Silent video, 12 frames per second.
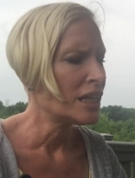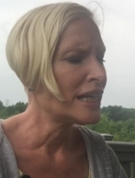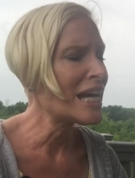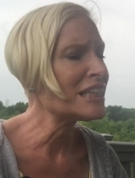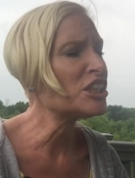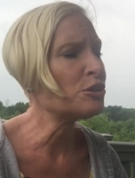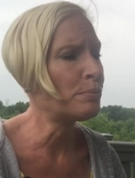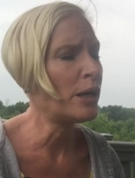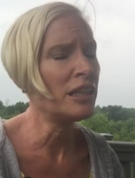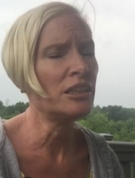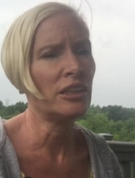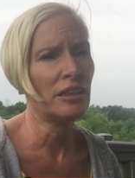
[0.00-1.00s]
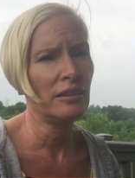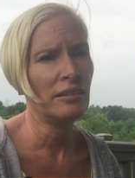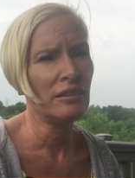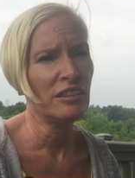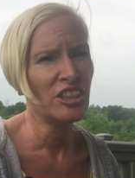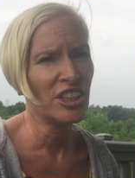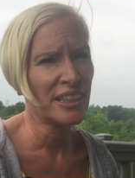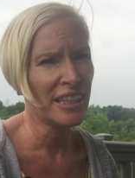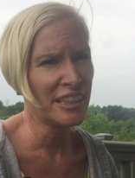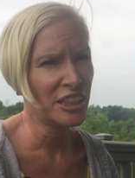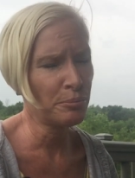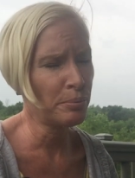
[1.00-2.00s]
Yes, depression, she
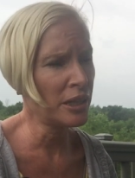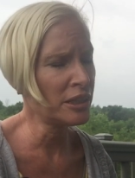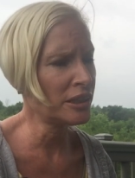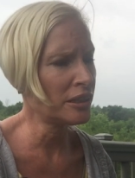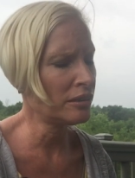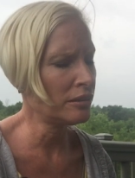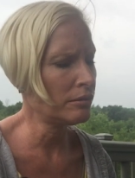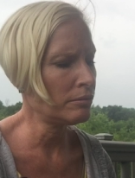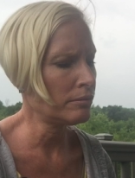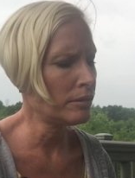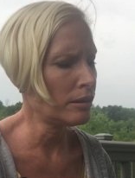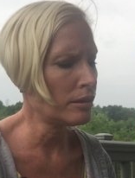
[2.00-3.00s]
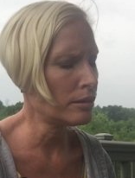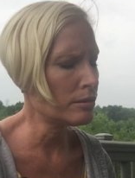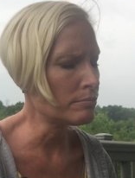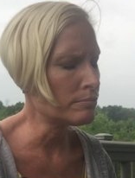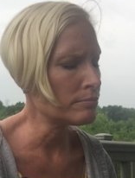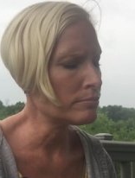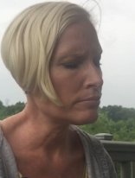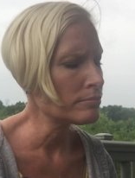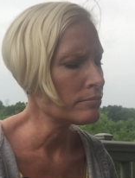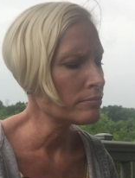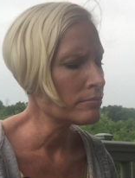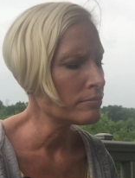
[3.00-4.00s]
says, depression um,
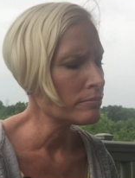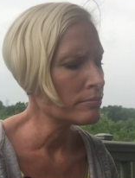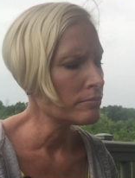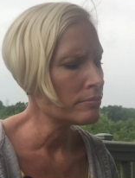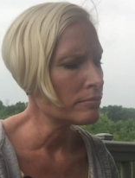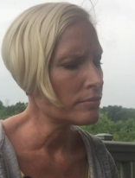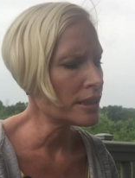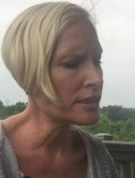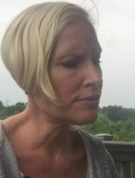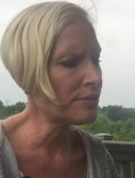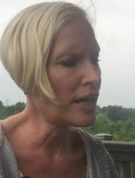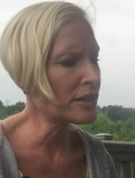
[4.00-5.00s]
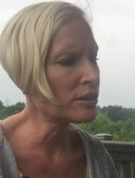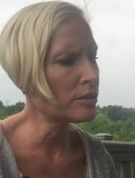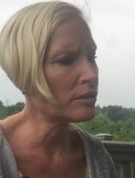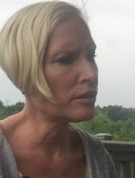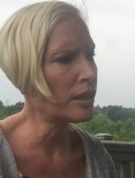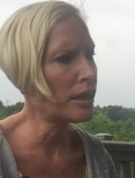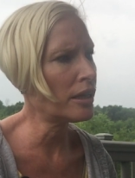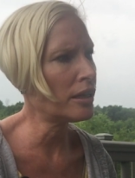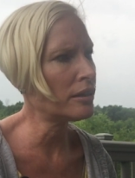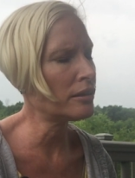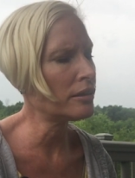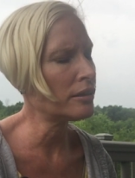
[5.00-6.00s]
is a factor
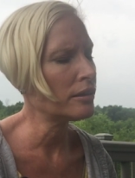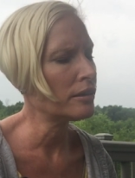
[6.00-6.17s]
and